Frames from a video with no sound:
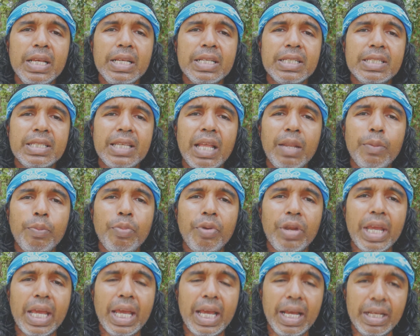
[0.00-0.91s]

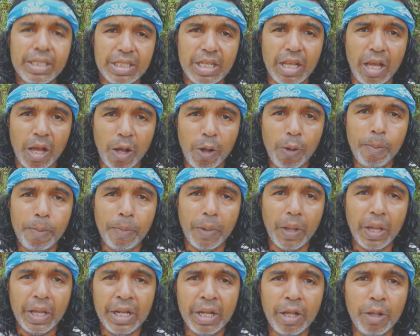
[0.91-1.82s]
Sunbury House,
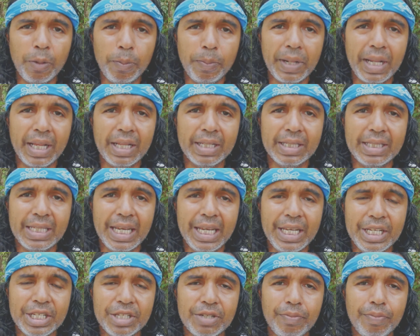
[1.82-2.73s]
an old
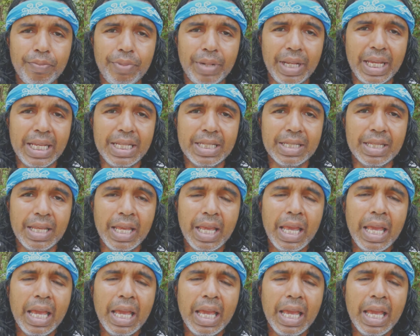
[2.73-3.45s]
plantation place,